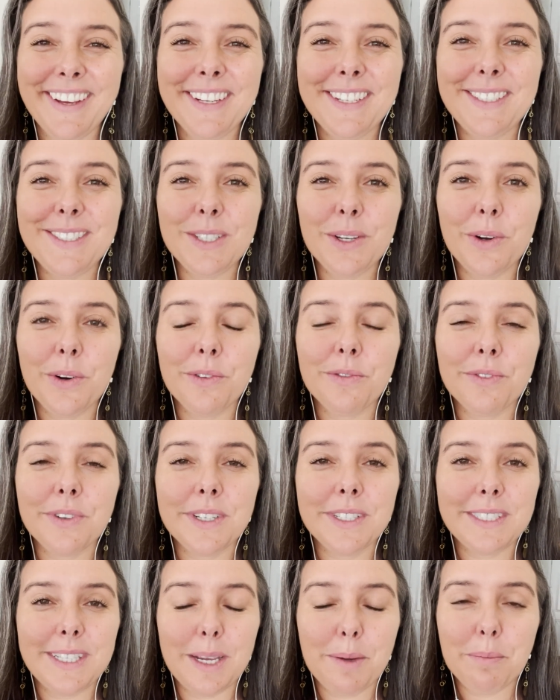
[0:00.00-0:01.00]
So, for
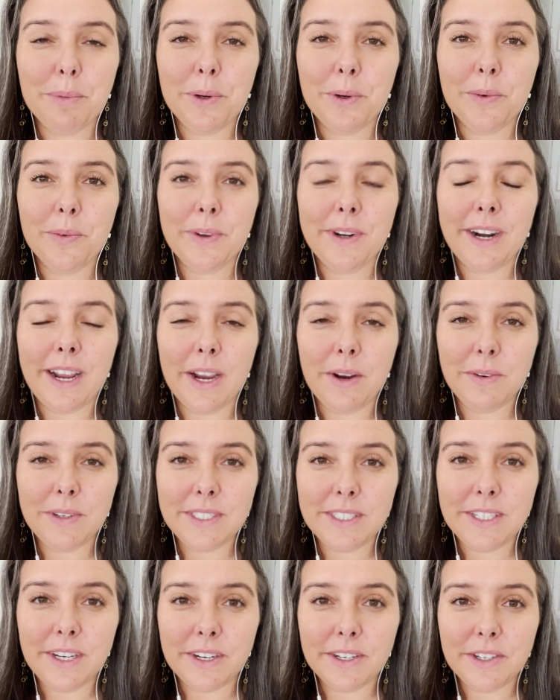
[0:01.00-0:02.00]
example, when I
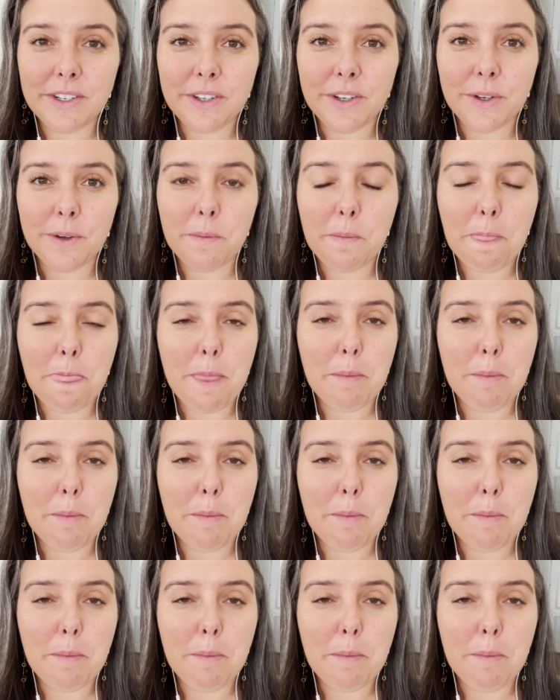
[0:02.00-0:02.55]
was younger,